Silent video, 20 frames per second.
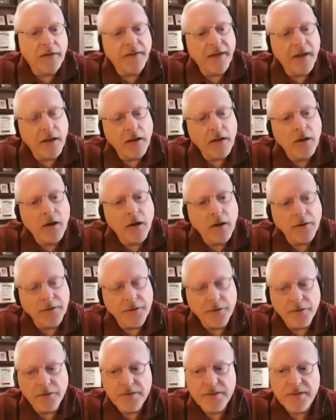of Alcohol
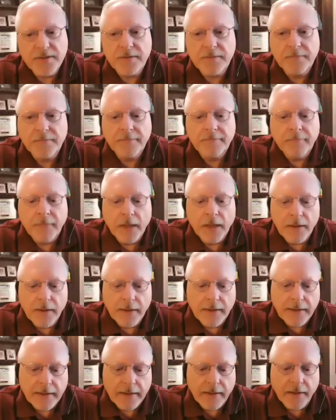Use,
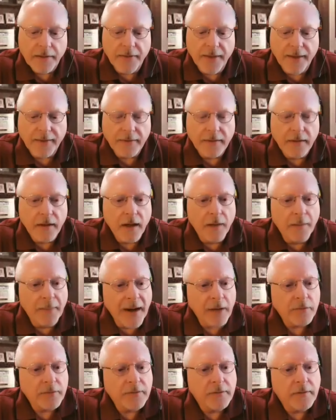that
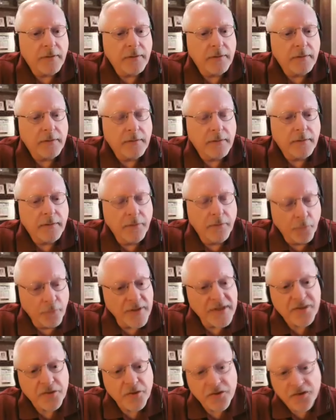about the
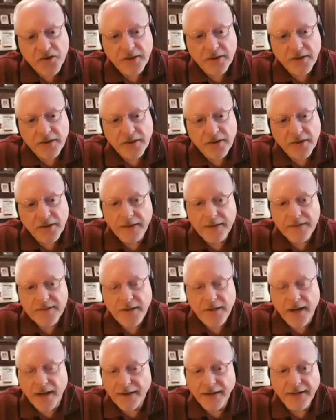research indicates
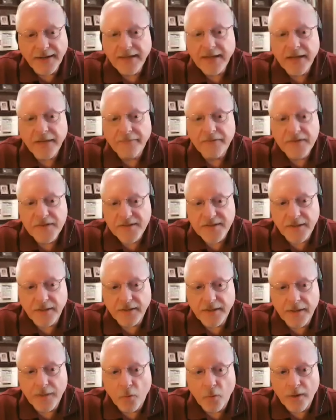on any given
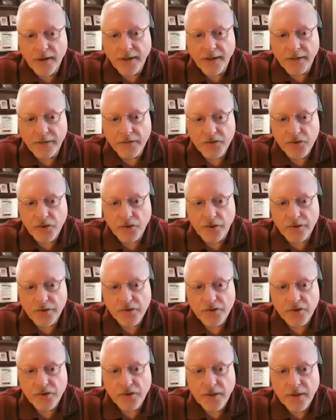Sunday morning in
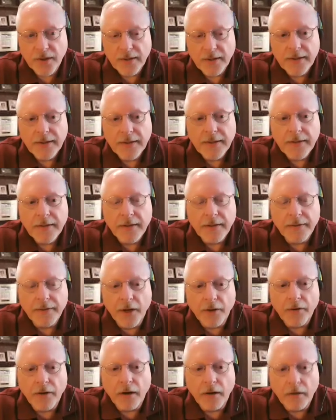church,
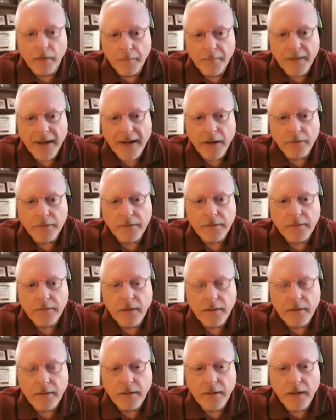there are about
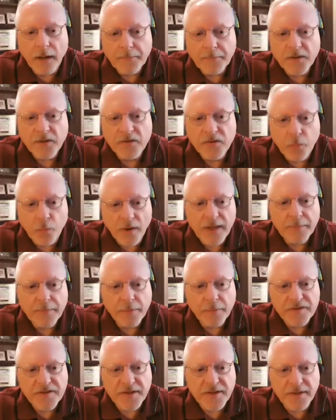up to
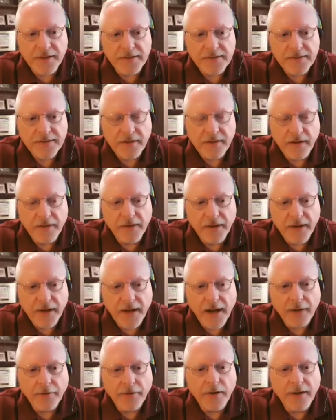20% of the
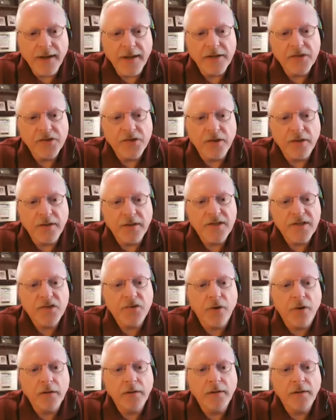congregation is
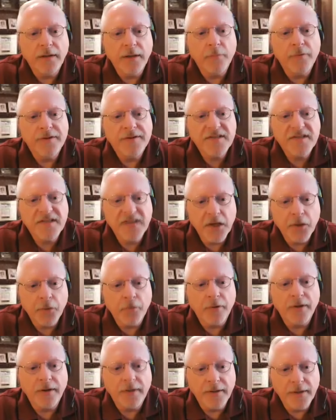struggling with
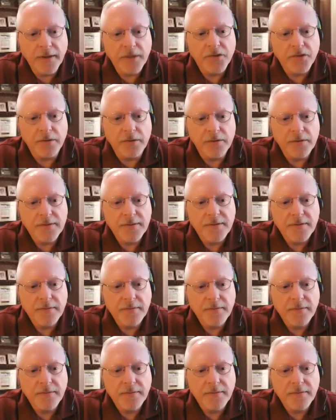secret addictions